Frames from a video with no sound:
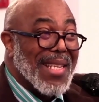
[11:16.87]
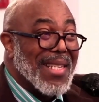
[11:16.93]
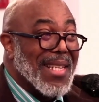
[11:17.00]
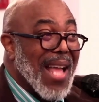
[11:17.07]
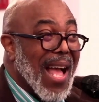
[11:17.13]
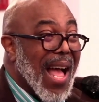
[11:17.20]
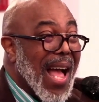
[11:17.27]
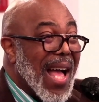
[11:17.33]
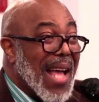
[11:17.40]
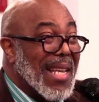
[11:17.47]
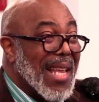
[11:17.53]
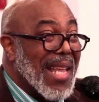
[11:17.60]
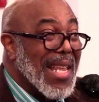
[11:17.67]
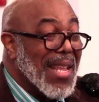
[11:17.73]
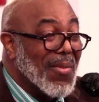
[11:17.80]
God.
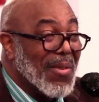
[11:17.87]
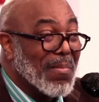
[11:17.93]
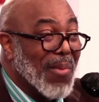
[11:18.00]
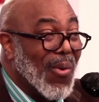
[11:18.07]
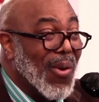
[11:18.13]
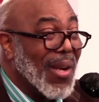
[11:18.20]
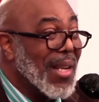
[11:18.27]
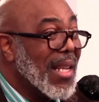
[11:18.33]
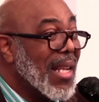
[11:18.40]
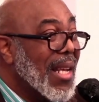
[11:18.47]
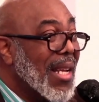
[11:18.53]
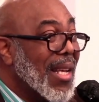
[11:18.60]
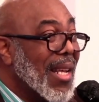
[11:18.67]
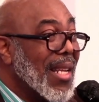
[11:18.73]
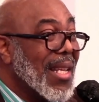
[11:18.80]
He was born
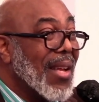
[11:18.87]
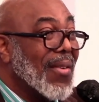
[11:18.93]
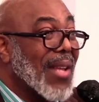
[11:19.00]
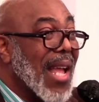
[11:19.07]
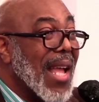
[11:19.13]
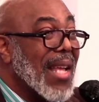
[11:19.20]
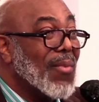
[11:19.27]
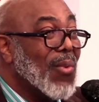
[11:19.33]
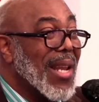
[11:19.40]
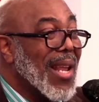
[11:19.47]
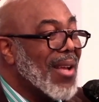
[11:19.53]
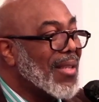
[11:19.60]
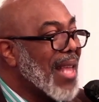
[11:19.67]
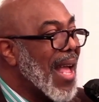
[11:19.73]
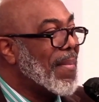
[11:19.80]
okay, what
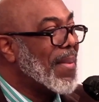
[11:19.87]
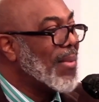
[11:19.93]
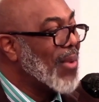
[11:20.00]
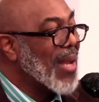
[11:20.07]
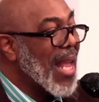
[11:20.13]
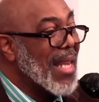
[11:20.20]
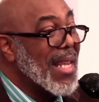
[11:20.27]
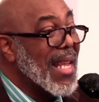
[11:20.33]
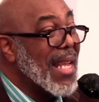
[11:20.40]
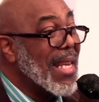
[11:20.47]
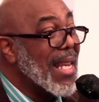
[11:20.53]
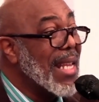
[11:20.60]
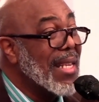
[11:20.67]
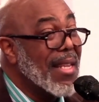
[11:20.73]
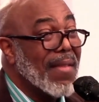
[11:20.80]
else happened? And then
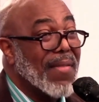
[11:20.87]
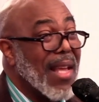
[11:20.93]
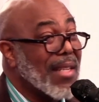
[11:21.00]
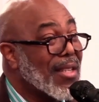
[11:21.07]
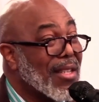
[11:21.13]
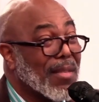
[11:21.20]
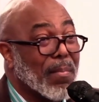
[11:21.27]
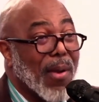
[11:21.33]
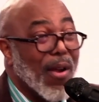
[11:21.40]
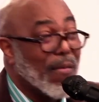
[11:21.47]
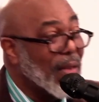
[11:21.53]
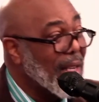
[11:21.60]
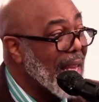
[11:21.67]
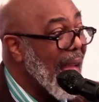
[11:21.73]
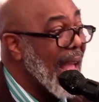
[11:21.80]
he lived like this
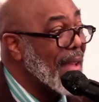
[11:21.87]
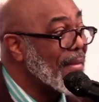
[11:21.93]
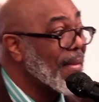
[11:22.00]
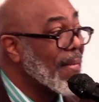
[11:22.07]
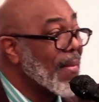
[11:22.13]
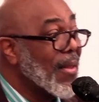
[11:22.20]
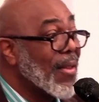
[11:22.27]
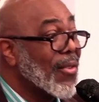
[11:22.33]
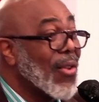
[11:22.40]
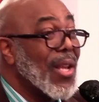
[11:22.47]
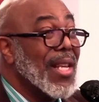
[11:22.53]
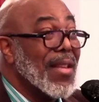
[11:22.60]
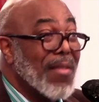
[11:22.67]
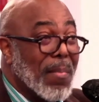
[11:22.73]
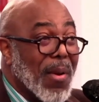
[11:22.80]
perfect life. So he
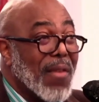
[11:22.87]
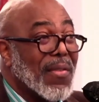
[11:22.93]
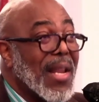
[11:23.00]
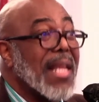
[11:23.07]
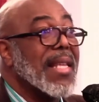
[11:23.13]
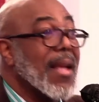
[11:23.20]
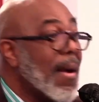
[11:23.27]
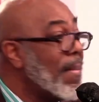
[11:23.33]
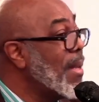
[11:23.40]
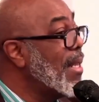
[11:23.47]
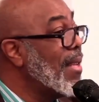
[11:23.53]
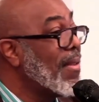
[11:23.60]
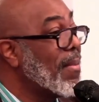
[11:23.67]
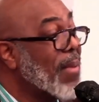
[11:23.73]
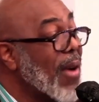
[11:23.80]
lived a perfect life. Yup, he
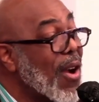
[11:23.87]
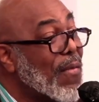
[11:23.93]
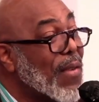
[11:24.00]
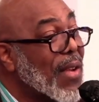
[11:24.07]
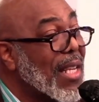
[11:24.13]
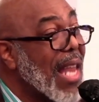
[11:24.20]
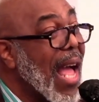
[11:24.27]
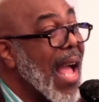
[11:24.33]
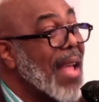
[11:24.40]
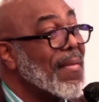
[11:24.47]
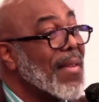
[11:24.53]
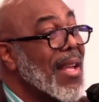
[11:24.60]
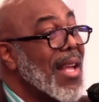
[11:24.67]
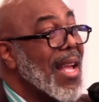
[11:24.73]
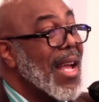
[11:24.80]
lived a perfect life.
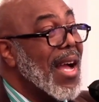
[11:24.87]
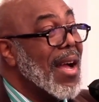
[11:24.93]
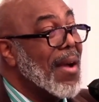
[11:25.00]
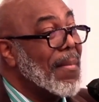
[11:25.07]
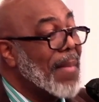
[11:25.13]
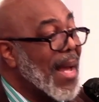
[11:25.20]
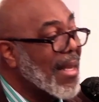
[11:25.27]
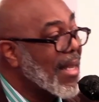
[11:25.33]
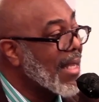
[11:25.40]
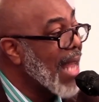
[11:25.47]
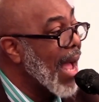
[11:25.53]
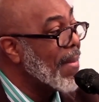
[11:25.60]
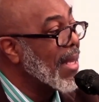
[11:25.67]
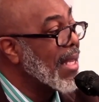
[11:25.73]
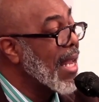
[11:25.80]
Um, by the
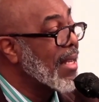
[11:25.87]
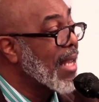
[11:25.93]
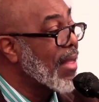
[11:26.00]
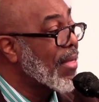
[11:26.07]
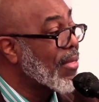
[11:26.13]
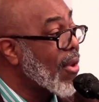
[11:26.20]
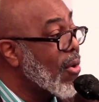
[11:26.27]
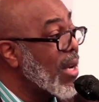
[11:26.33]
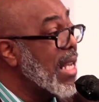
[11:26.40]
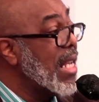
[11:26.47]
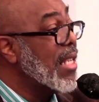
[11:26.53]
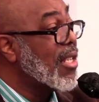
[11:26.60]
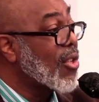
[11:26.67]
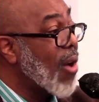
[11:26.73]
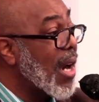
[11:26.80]
time he got 30, he
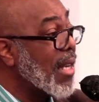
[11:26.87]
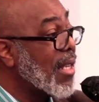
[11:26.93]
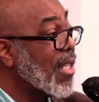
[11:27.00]
started this